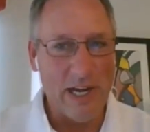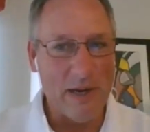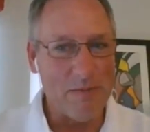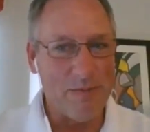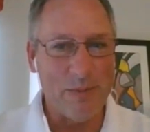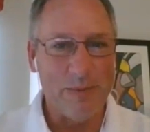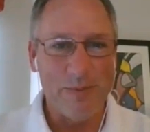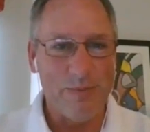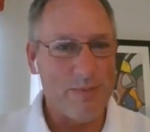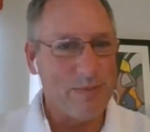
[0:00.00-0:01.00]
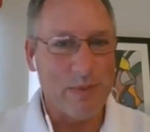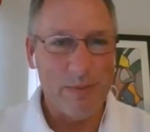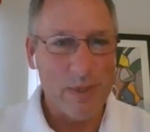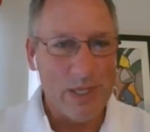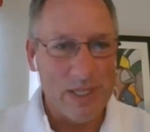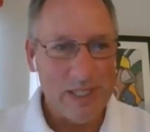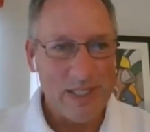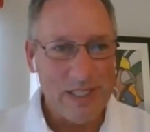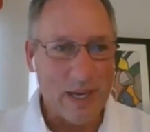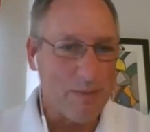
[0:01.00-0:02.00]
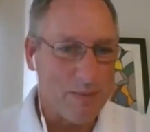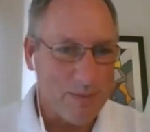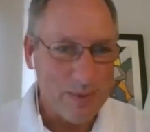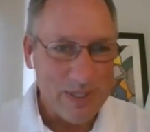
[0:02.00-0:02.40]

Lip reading: Um, yeah.